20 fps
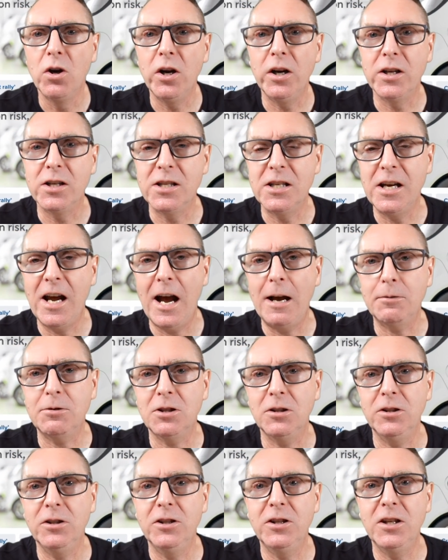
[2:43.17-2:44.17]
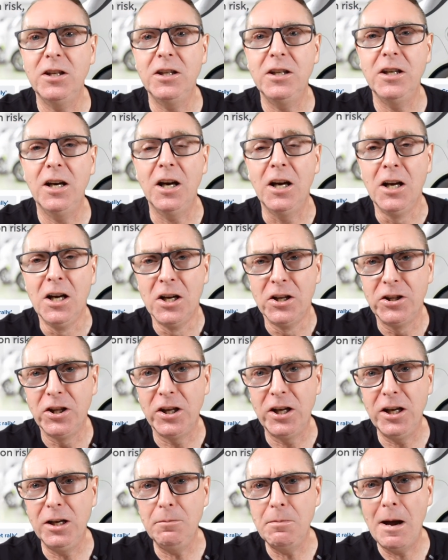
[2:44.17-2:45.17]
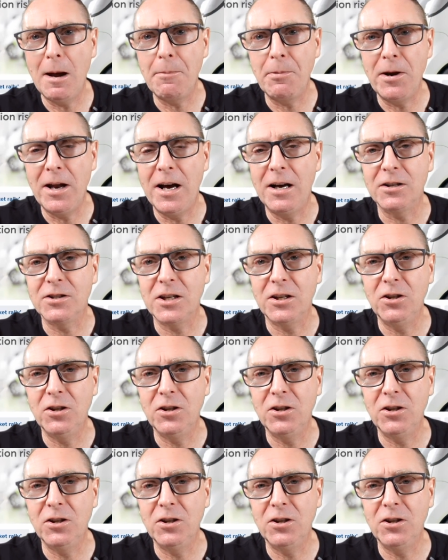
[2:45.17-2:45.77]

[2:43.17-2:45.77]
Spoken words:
to see absolutely the heat map in the house.